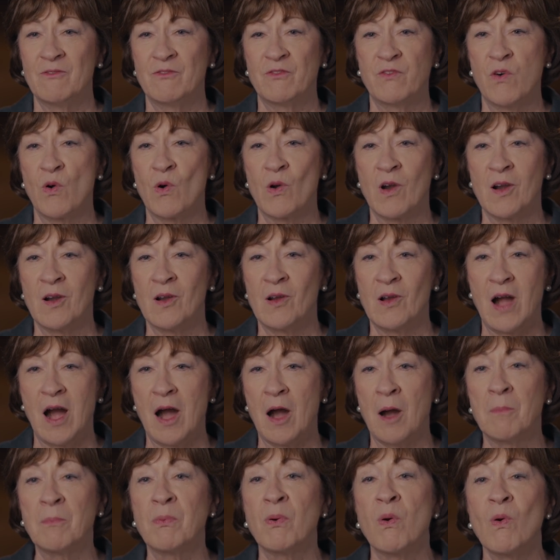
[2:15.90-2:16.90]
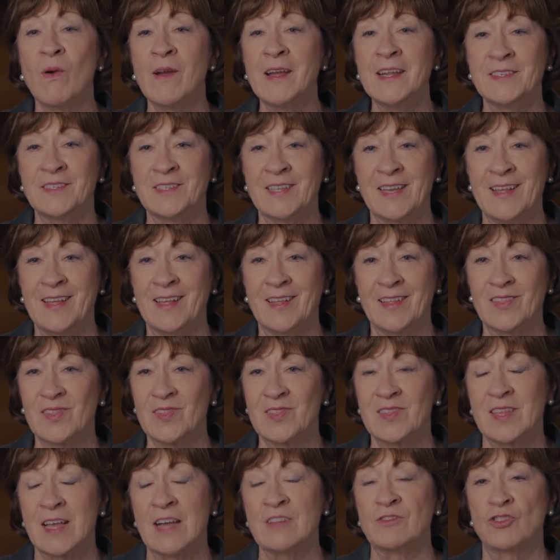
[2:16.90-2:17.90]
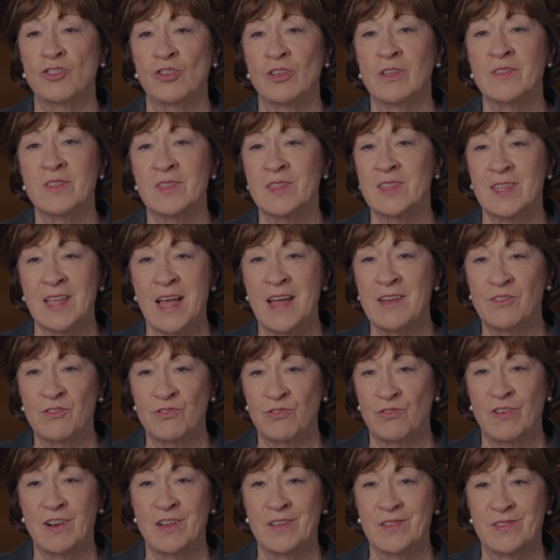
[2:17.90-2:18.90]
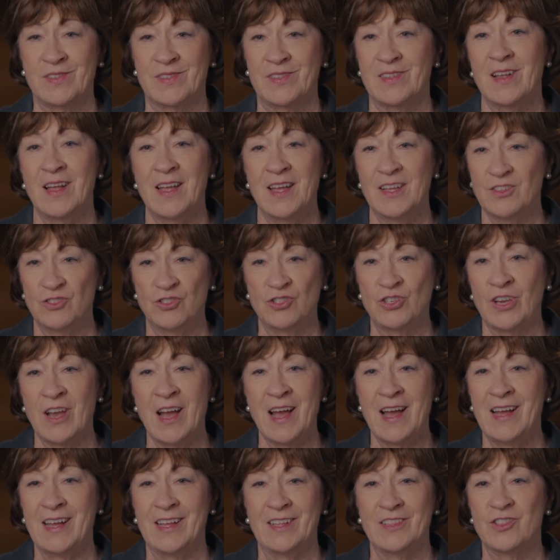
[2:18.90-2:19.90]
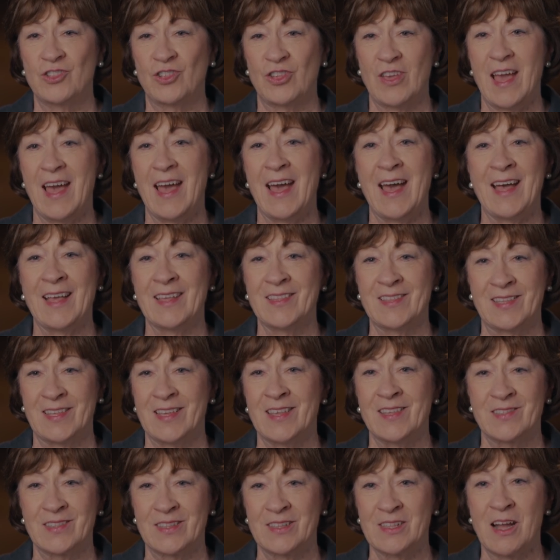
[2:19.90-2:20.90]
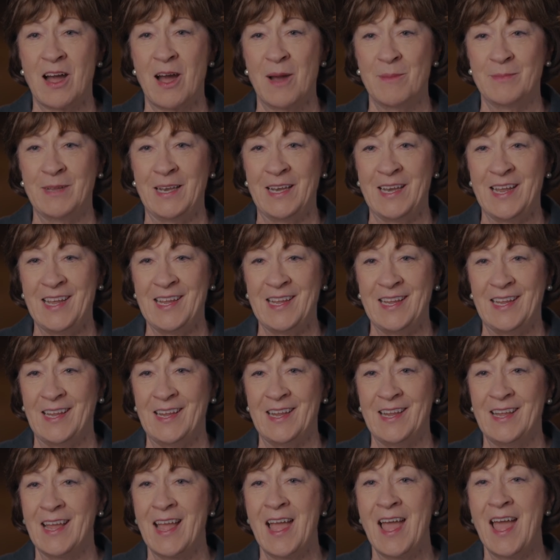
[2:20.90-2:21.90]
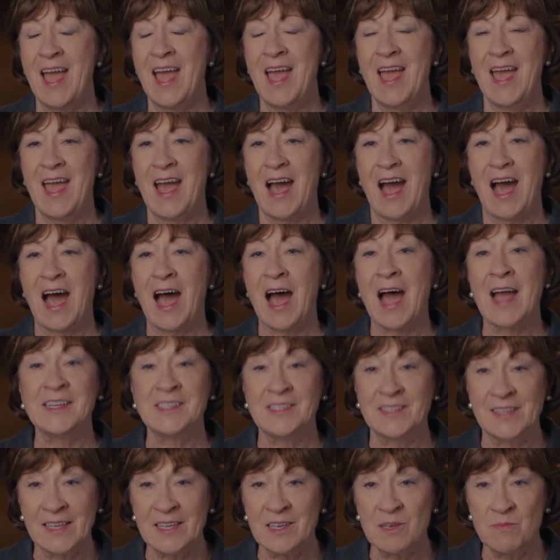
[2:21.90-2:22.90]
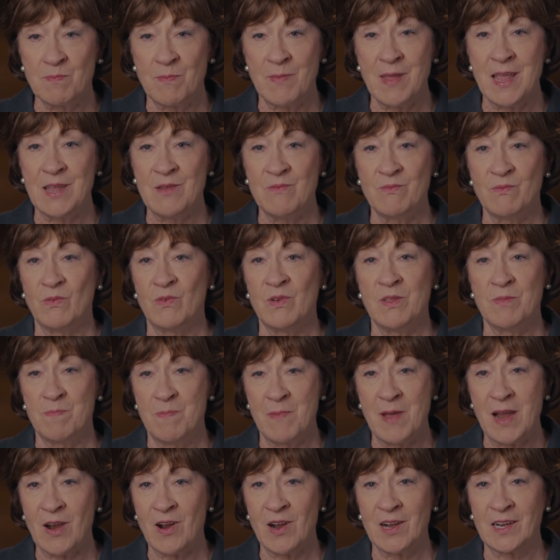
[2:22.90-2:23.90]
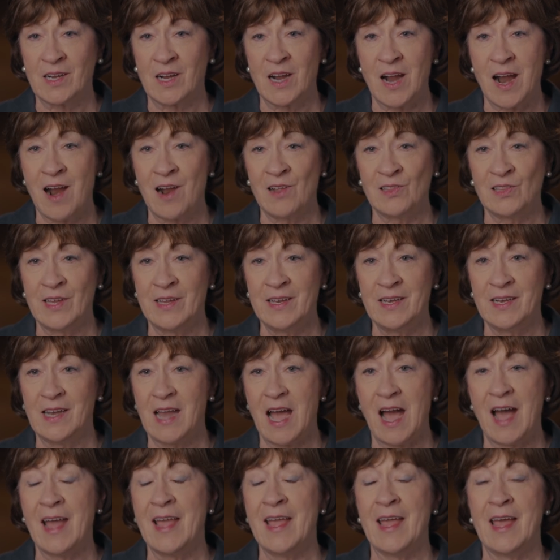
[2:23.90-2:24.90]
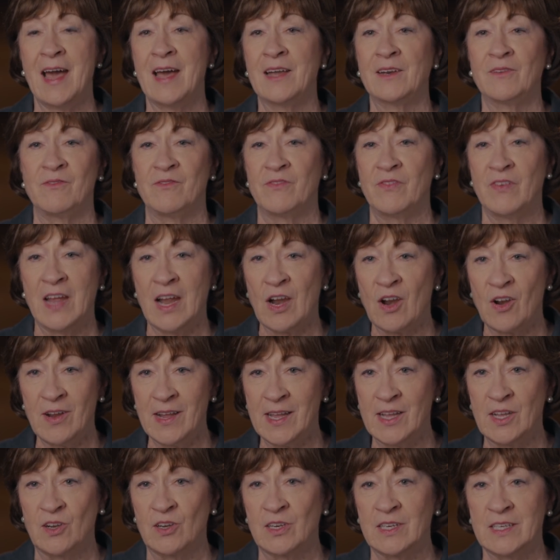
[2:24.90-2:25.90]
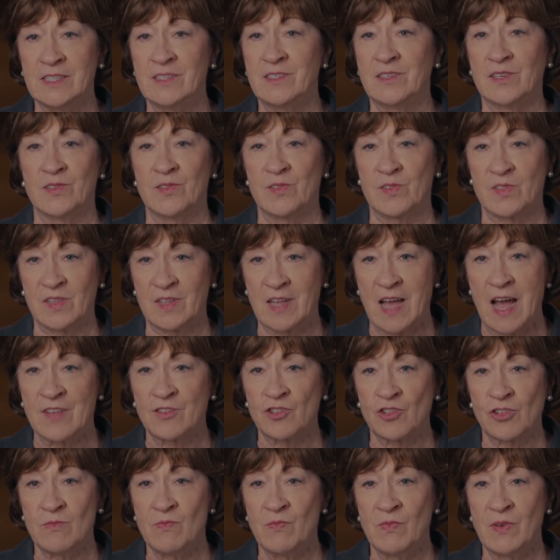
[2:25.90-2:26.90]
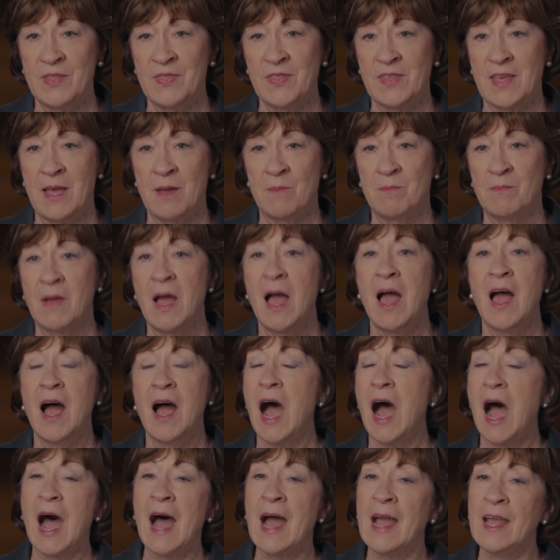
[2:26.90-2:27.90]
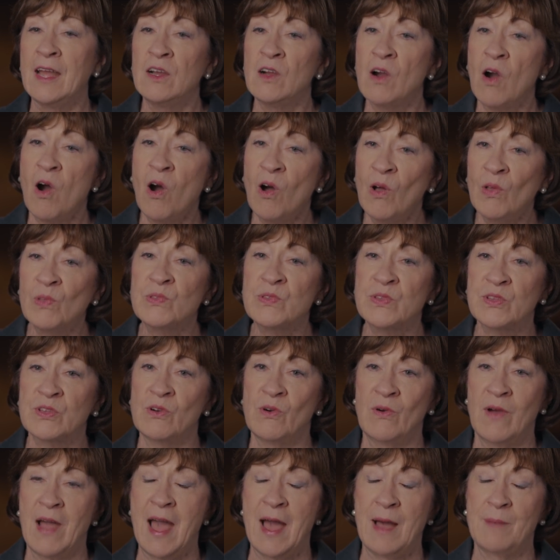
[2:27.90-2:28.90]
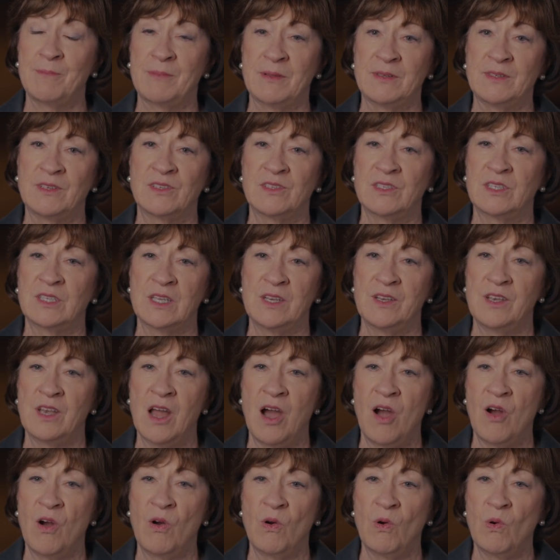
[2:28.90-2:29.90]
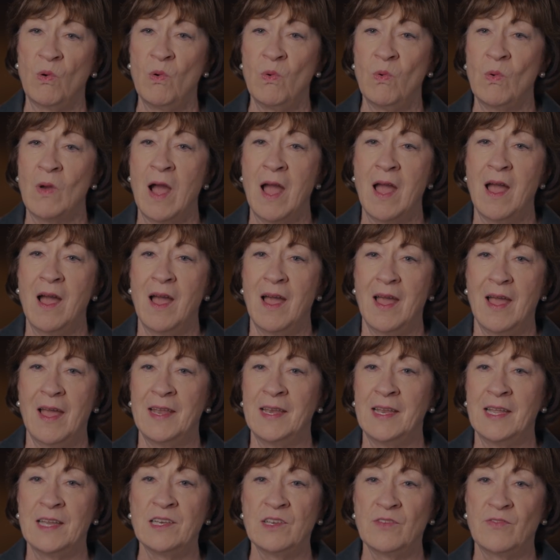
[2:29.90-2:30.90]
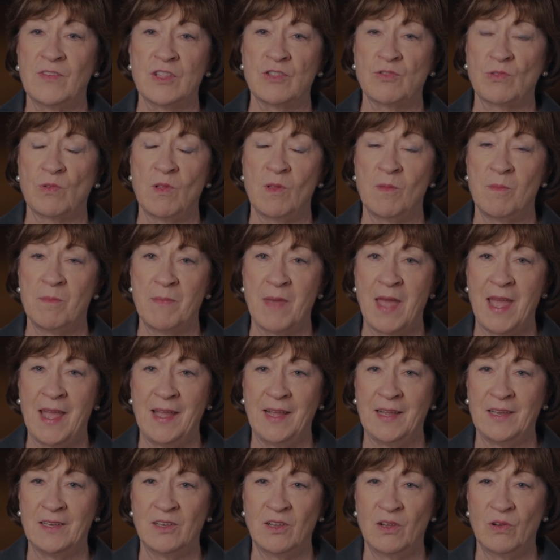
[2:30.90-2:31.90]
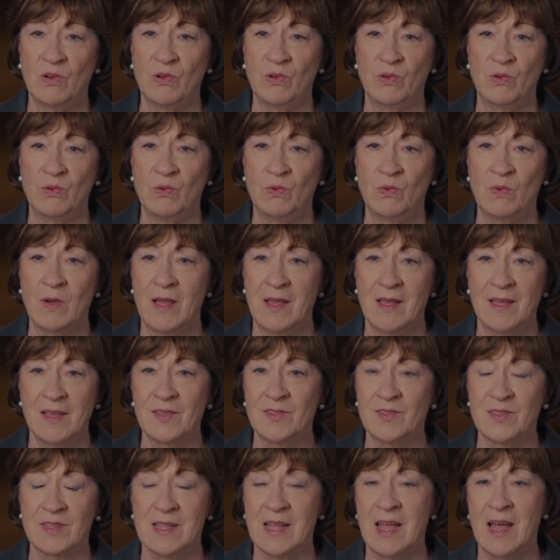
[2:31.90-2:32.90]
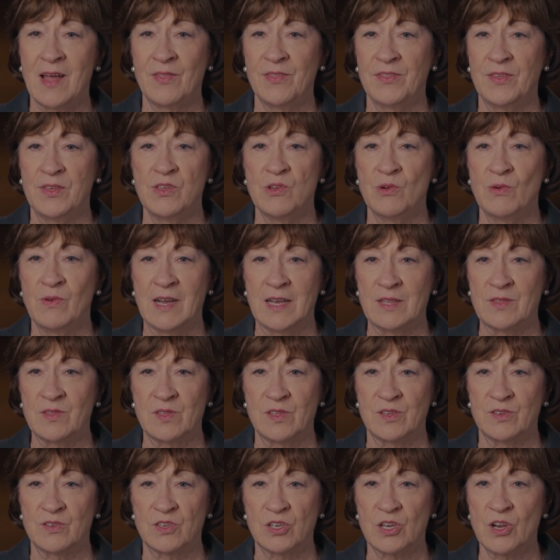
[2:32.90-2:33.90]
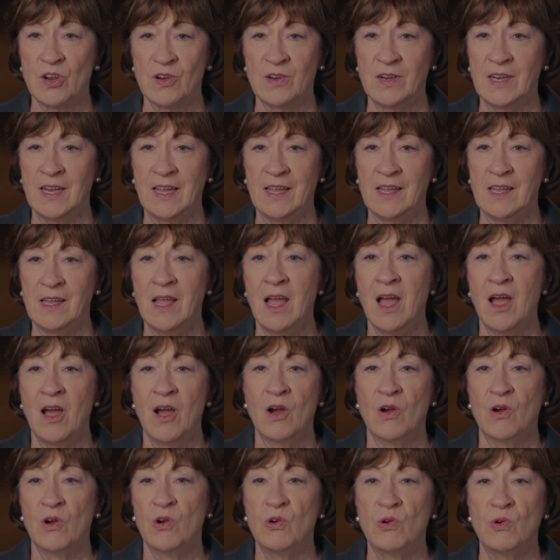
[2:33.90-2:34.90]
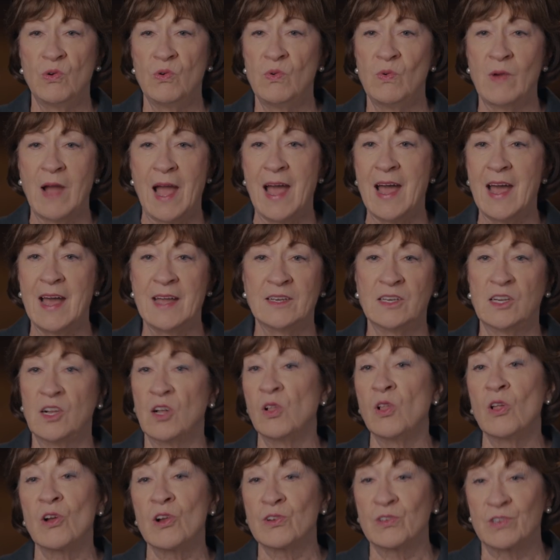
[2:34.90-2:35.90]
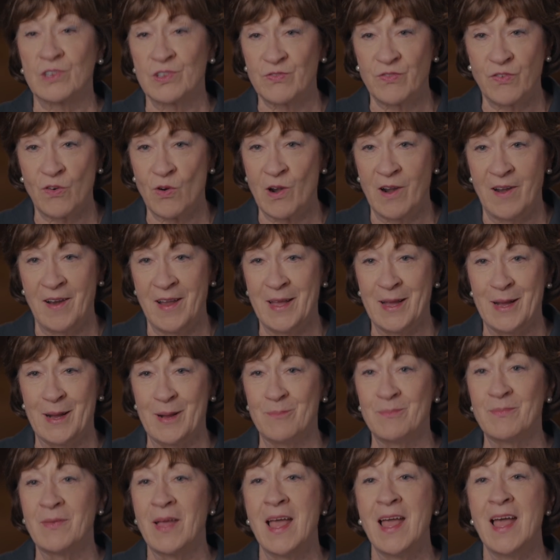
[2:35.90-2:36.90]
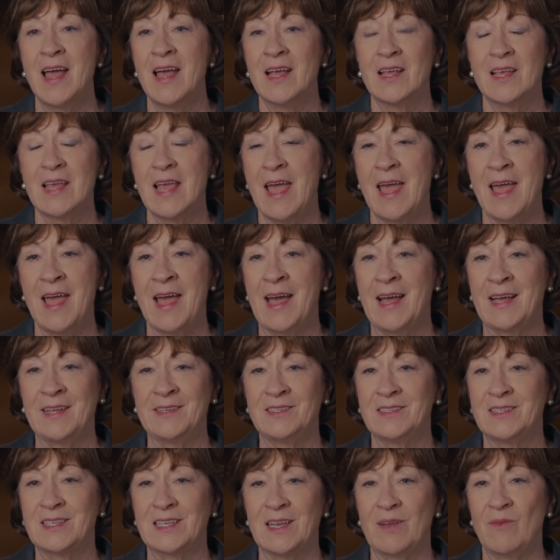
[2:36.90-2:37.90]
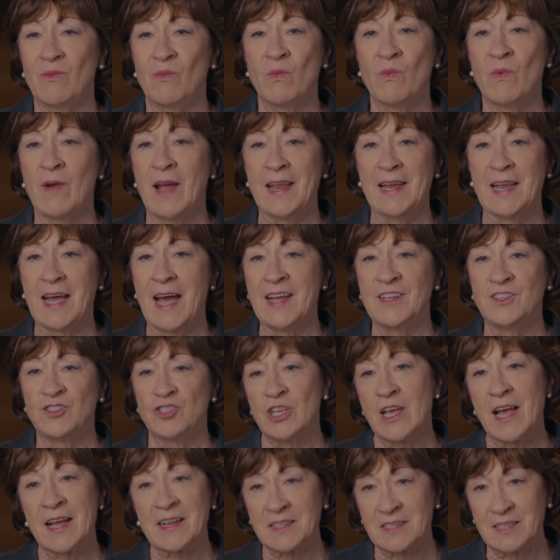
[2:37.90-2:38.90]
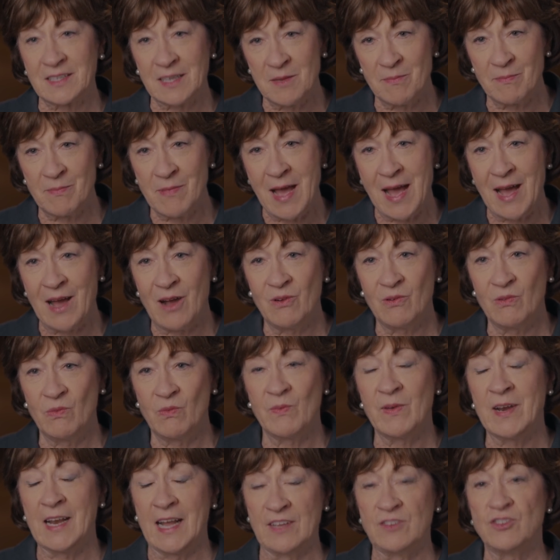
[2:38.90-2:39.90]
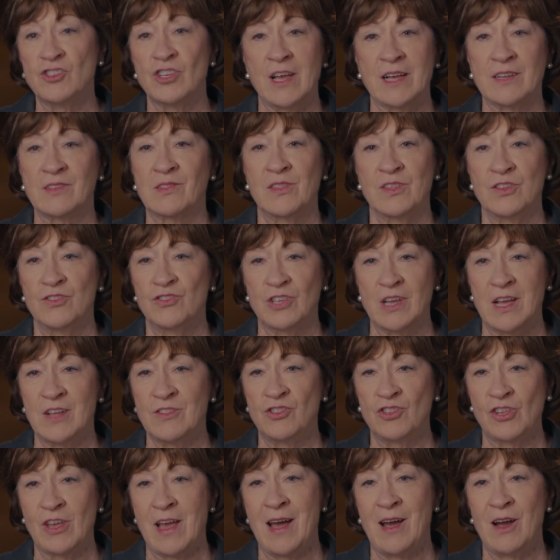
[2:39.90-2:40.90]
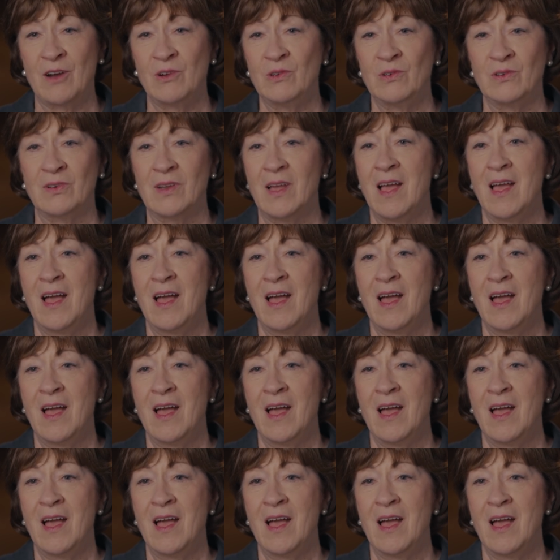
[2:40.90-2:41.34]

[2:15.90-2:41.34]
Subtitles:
for appointing such a centrist judge as his nominee. I did meet with Merrick Garland. I had a very good discussion with him. I also happened to know an individual in Maine who is now the U.S. attorney who had clerked for him. And when I checked him out, when I checked the judge out